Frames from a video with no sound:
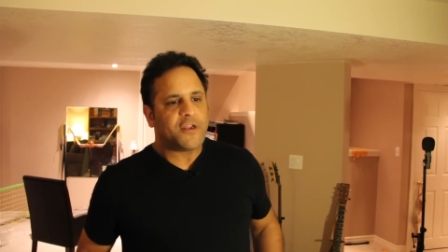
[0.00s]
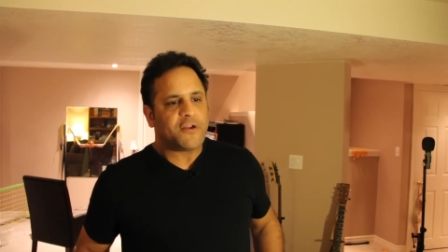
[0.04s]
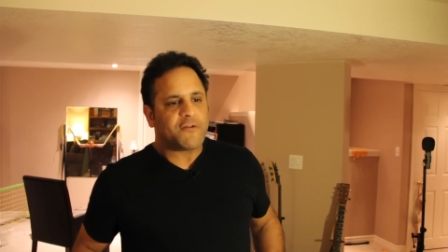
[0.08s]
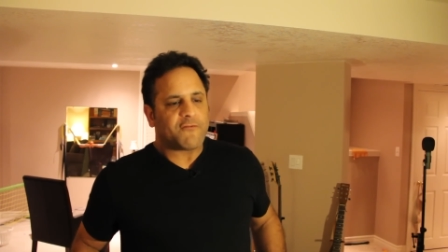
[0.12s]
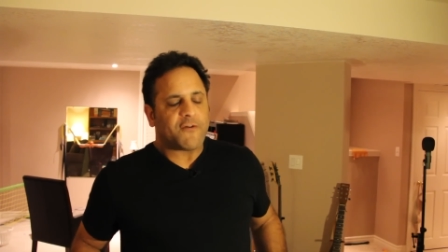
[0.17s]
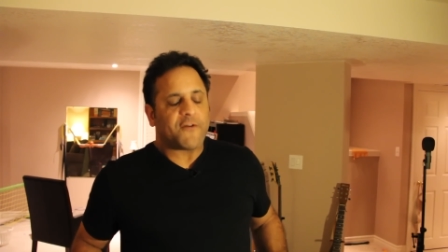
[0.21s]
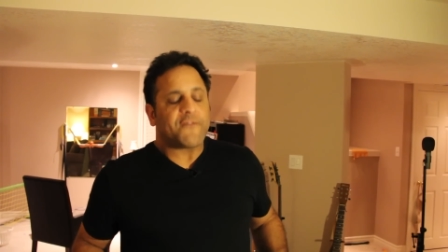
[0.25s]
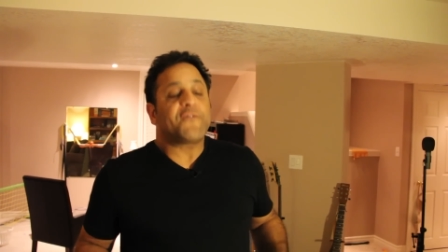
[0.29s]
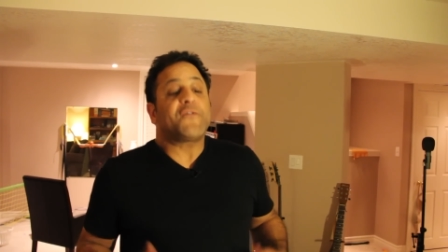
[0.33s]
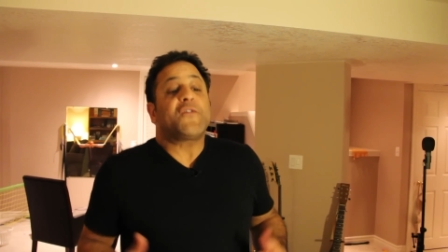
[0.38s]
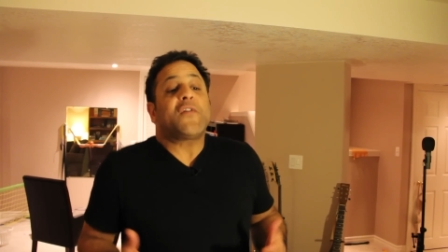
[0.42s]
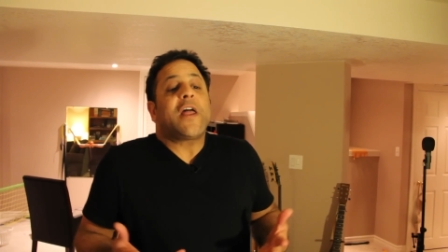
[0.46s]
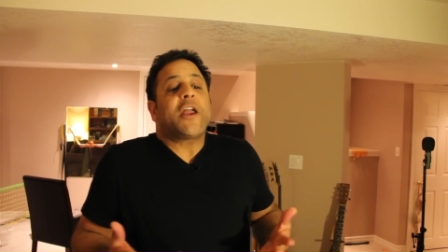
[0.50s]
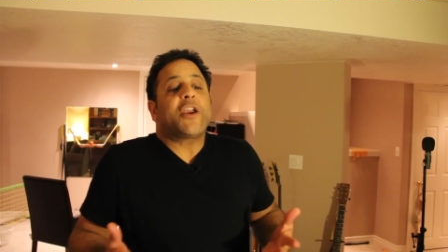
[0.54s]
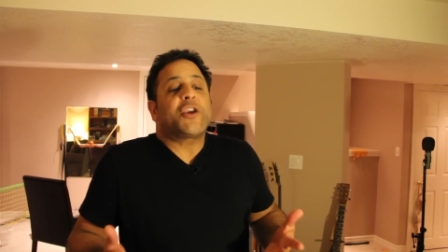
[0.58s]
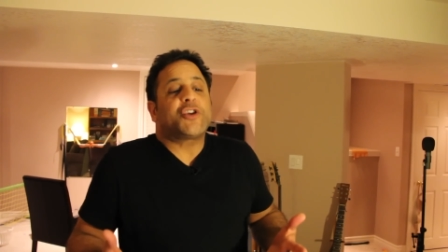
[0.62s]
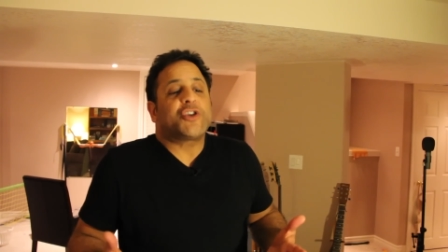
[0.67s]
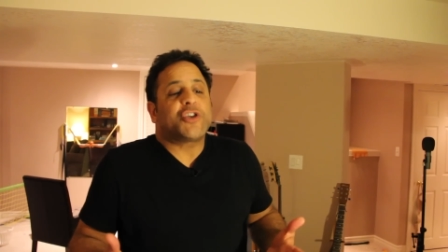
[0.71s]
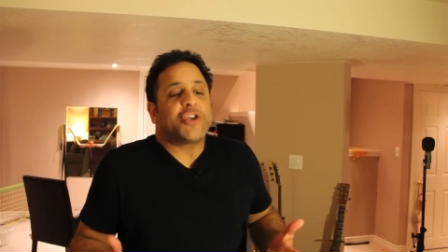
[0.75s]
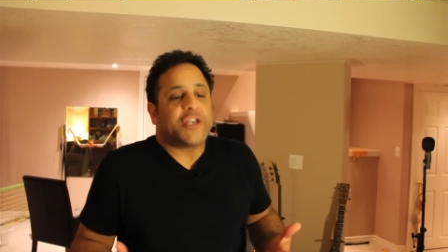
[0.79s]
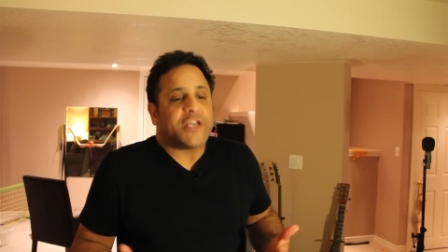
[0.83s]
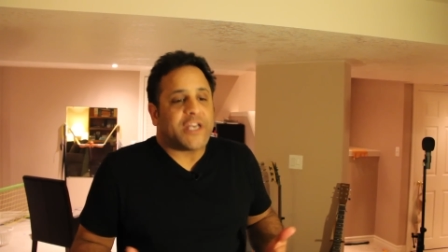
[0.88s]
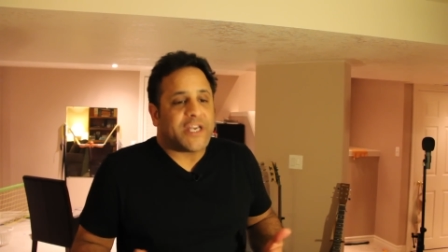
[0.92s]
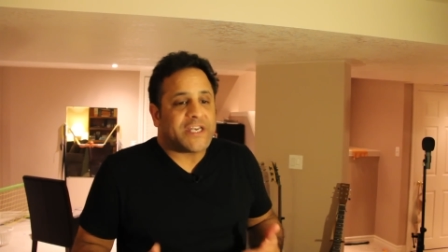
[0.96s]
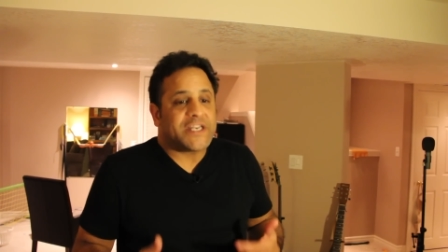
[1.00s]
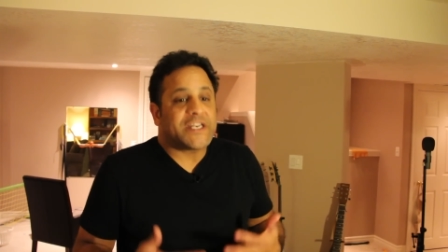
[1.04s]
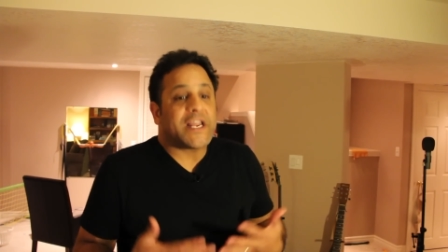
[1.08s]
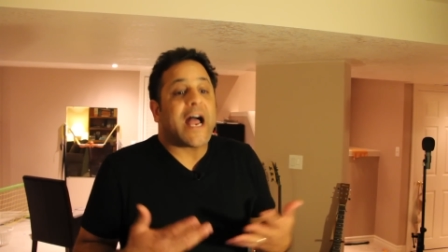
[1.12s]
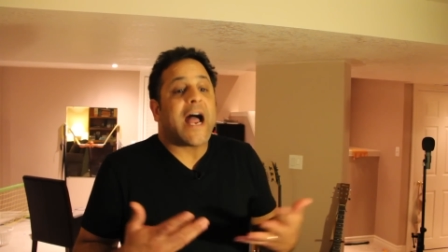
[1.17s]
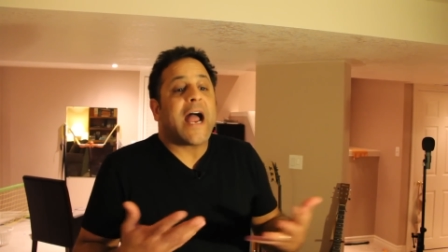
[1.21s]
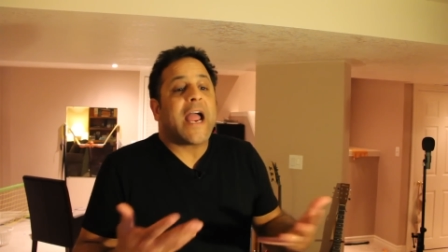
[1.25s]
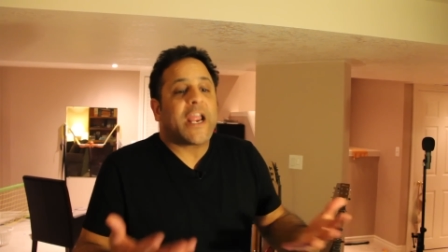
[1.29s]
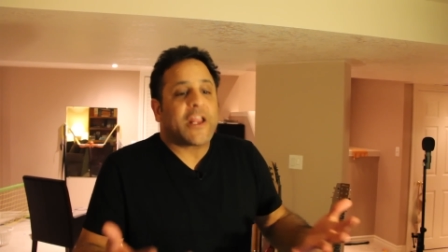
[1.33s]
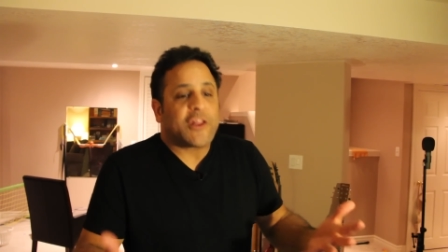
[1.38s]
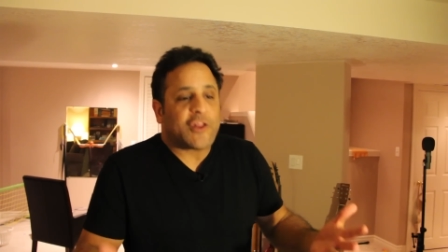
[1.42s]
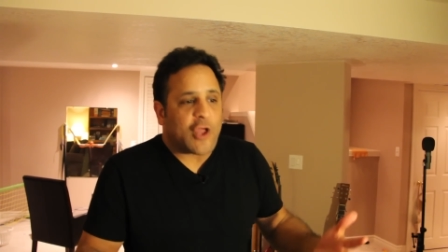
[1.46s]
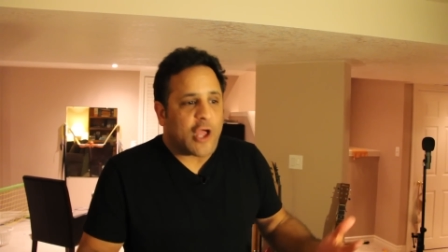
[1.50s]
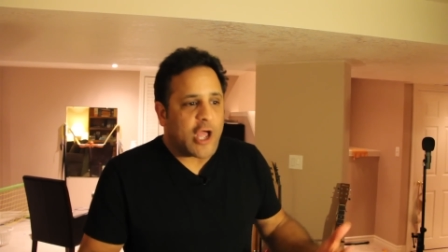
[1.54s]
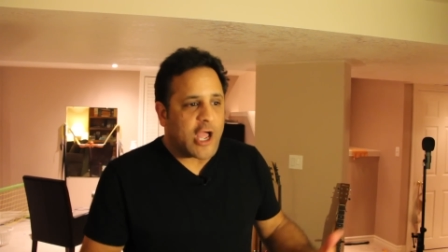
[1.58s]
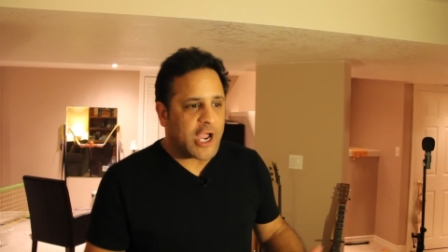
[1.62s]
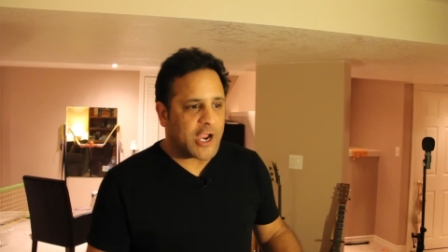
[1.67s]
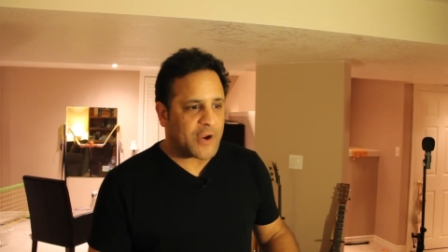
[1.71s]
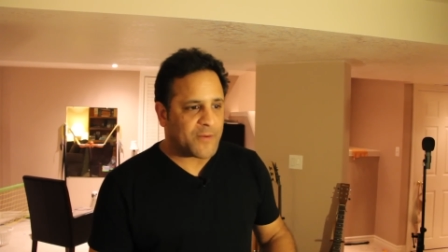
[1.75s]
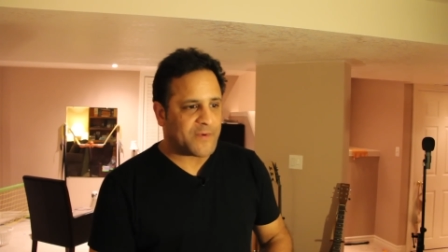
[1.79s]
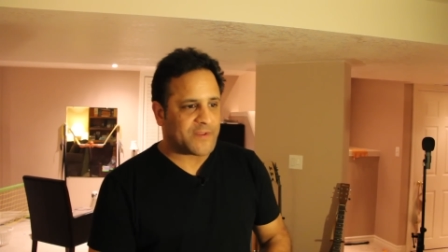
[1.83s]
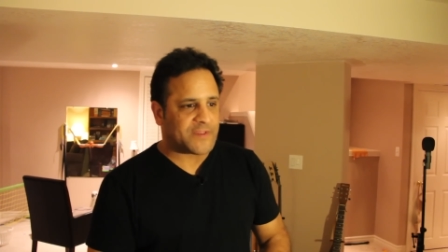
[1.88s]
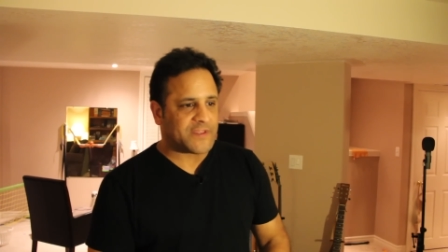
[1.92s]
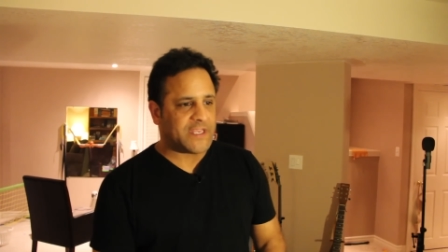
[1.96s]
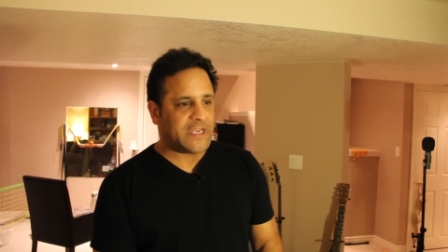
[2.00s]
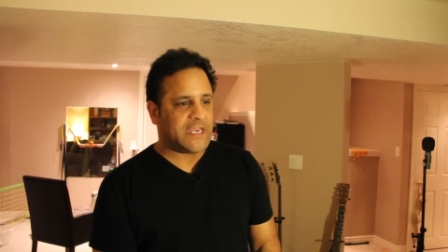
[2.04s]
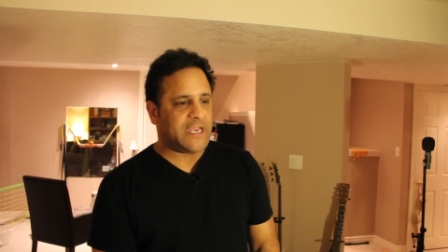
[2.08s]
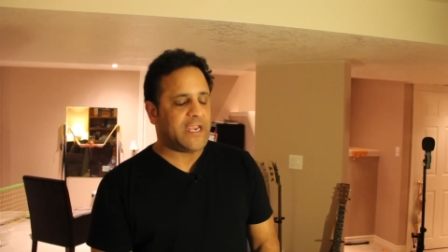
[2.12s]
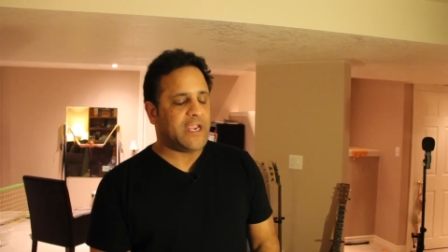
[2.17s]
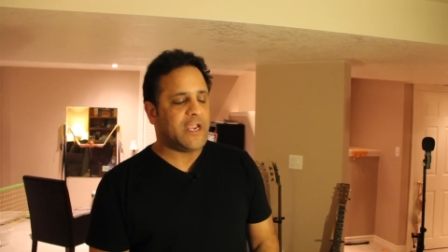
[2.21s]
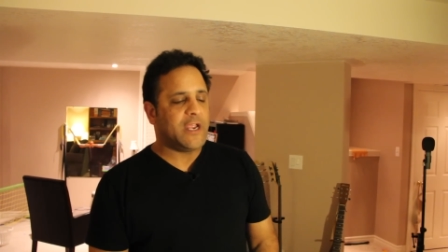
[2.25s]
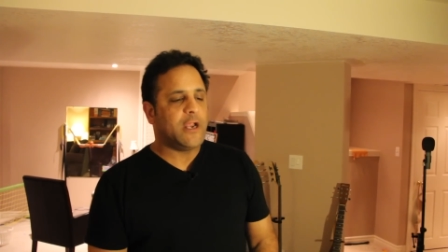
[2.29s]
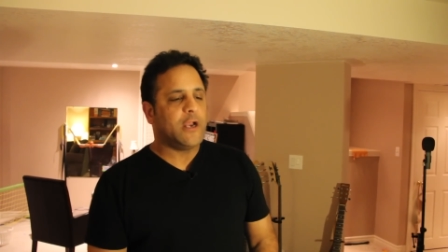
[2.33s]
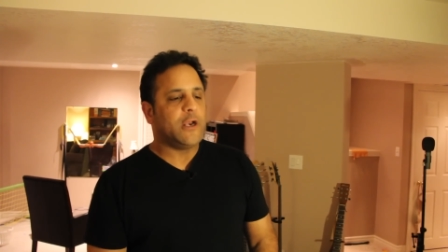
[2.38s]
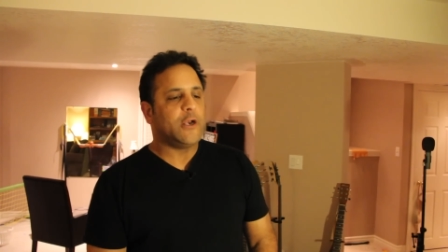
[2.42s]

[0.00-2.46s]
reflection and dialogue with the